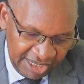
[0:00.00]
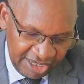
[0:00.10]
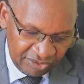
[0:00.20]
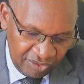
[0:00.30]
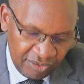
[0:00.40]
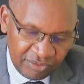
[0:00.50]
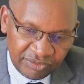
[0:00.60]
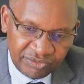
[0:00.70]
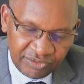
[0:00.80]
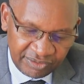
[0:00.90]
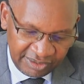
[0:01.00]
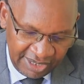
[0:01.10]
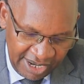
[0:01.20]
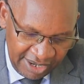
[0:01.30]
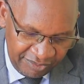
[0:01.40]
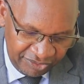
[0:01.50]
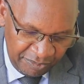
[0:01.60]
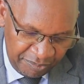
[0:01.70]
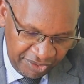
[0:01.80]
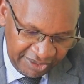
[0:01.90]
In conclusion, I wish
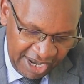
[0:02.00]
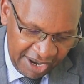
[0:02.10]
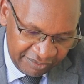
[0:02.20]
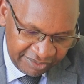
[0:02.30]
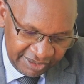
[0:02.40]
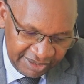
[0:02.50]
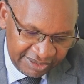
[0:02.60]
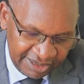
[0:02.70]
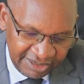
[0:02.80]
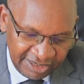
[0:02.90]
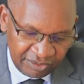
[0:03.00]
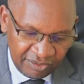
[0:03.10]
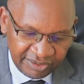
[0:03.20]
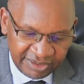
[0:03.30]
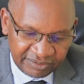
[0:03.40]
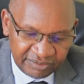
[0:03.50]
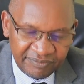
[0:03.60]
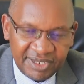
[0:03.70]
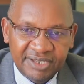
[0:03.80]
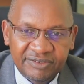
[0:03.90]
to point out that in the context
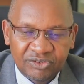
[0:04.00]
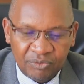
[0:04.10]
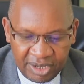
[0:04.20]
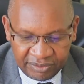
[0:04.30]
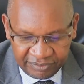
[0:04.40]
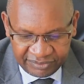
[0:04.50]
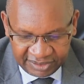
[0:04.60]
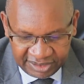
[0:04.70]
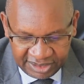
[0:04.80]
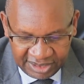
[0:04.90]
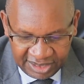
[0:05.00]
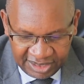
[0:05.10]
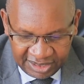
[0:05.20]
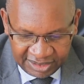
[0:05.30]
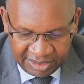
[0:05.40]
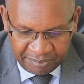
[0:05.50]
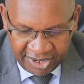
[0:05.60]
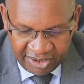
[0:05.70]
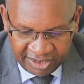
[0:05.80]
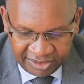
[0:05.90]
of Genesis 1-3, the
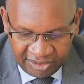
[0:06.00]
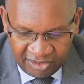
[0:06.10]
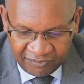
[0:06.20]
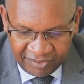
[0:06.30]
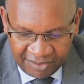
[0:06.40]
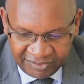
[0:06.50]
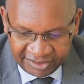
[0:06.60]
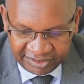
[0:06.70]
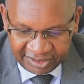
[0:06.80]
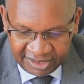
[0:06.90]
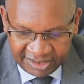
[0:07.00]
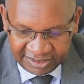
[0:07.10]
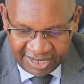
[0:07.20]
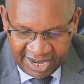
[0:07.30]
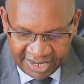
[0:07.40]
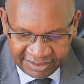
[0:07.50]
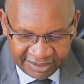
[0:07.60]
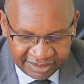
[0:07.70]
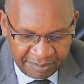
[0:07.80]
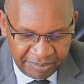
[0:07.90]
priority of a vegetarian diet
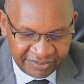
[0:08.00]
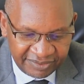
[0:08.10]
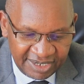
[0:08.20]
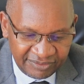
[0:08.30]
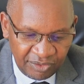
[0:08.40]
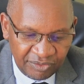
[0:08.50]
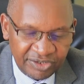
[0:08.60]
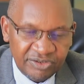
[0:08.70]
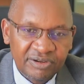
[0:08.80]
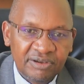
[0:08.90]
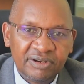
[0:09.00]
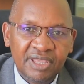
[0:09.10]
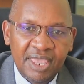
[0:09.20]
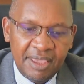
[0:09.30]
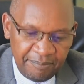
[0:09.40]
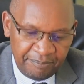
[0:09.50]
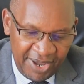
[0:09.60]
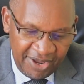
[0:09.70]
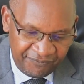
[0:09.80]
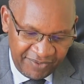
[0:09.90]
represents the original
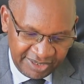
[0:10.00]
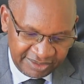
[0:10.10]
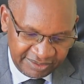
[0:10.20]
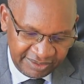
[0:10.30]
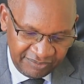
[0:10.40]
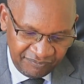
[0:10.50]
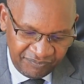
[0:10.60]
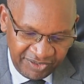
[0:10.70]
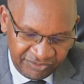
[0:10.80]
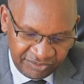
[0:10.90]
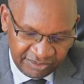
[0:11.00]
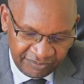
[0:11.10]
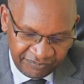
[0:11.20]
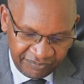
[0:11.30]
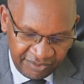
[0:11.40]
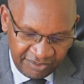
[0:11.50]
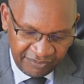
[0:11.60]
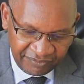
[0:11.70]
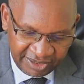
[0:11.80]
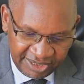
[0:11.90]
perfect vision
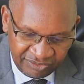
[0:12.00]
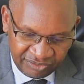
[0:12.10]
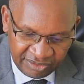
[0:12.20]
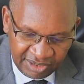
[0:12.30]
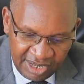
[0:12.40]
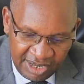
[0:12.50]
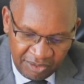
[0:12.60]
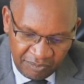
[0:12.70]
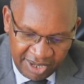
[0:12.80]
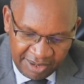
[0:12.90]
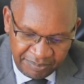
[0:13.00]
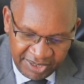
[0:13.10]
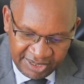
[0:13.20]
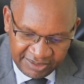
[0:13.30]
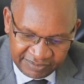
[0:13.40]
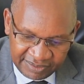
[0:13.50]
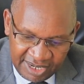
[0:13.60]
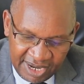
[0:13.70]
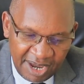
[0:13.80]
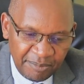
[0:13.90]
of creation, where peace,
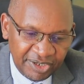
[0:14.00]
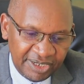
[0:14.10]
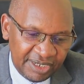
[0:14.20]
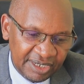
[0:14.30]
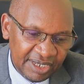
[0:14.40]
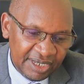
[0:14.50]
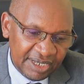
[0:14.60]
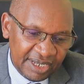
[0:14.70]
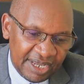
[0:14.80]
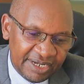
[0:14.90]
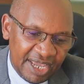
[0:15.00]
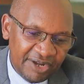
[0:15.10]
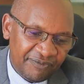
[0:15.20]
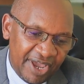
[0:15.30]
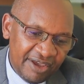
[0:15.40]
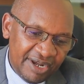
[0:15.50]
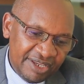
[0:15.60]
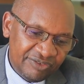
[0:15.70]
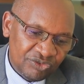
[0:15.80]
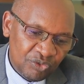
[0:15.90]
harmony, and
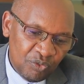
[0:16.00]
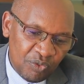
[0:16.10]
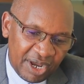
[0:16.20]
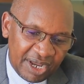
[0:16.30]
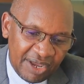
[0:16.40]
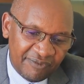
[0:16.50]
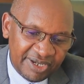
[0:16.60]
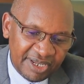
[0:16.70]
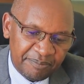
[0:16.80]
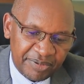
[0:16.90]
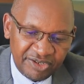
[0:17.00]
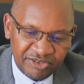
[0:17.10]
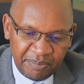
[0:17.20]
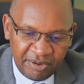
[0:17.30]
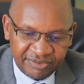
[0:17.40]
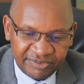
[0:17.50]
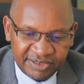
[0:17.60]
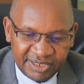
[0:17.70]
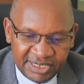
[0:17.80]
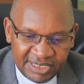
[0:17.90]
nonviolence were governing principles.
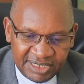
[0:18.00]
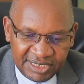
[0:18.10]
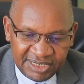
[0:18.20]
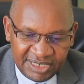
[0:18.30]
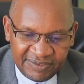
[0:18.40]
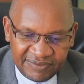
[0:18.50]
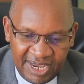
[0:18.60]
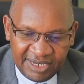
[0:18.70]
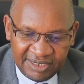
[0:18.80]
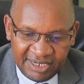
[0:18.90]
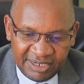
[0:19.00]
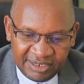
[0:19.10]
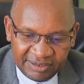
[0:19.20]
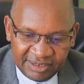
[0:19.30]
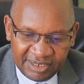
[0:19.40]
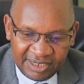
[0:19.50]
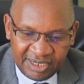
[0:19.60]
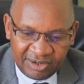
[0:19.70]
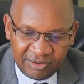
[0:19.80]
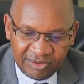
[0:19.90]
This ideal
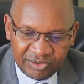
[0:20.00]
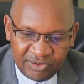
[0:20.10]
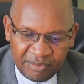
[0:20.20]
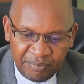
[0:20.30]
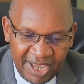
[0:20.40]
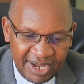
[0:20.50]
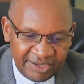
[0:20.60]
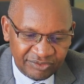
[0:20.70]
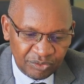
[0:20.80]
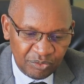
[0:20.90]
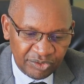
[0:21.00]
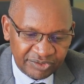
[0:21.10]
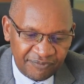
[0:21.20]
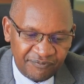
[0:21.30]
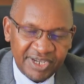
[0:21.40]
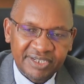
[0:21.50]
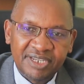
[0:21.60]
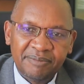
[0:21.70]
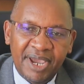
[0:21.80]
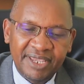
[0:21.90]
ecological balance was
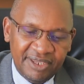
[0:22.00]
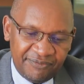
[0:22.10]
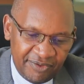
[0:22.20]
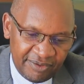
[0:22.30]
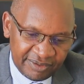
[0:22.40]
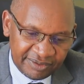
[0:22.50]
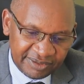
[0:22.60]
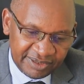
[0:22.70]
affected by the fall.